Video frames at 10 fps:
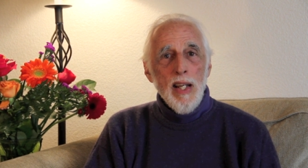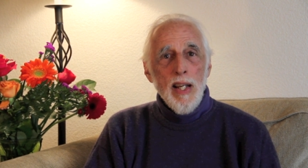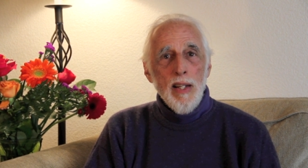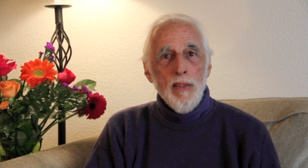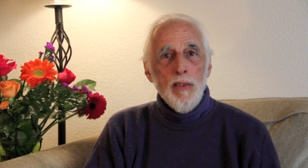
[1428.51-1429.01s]

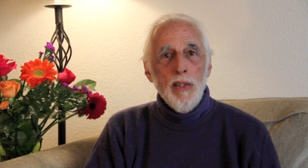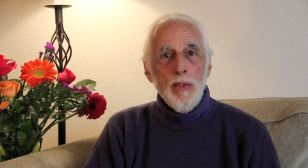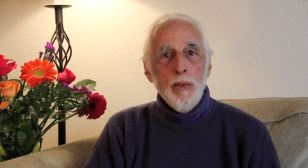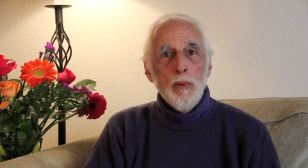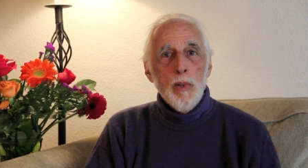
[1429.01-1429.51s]
and that
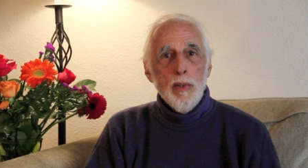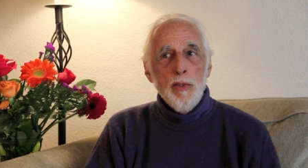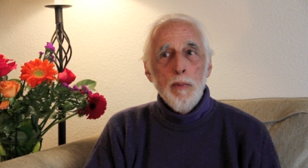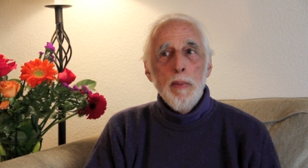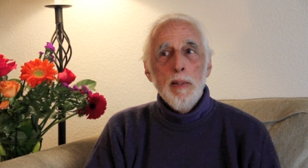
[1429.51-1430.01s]
you
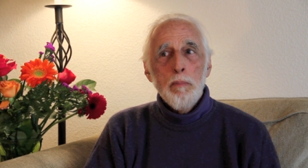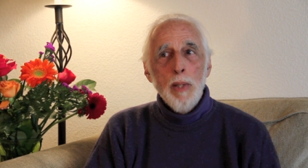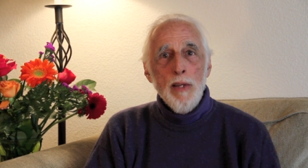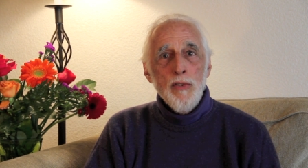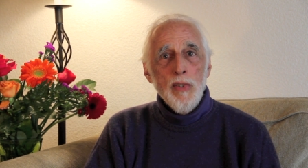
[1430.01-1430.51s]
learn to be a
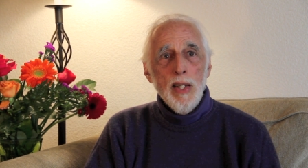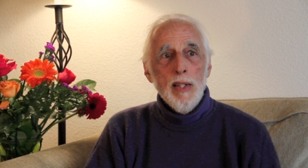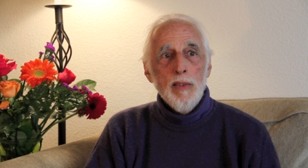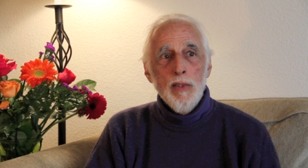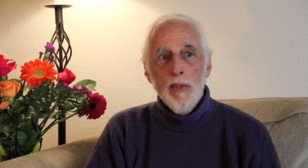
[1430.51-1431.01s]

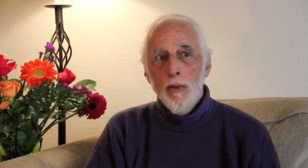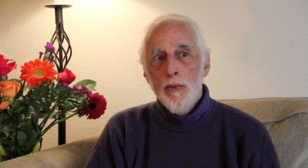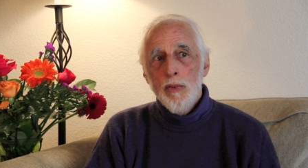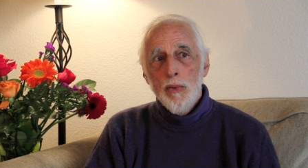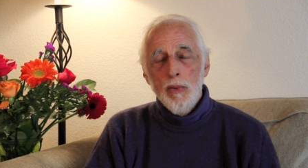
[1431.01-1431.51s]
blessing to
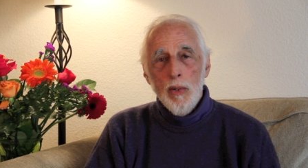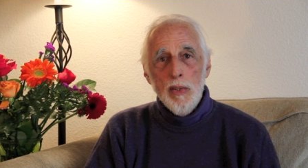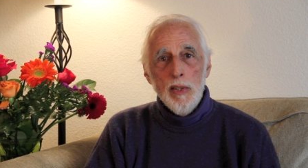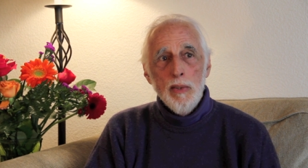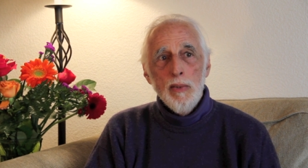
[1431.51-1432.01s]
those who know
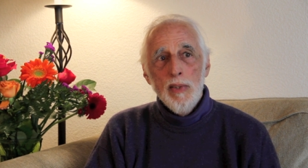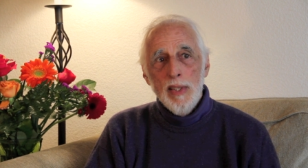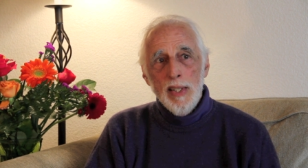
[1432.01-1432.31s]
you,